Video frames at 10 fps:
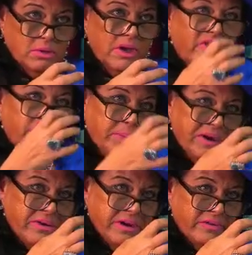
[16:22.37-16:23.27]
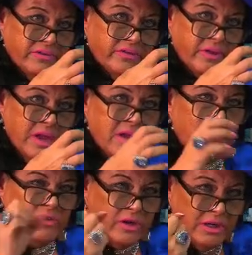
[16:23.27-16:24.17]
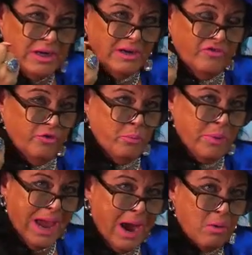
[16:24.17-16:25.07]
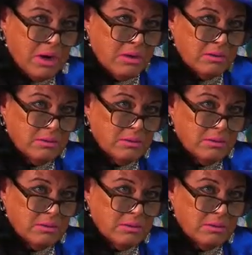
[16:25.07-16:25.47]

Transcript: experience, turn it into power.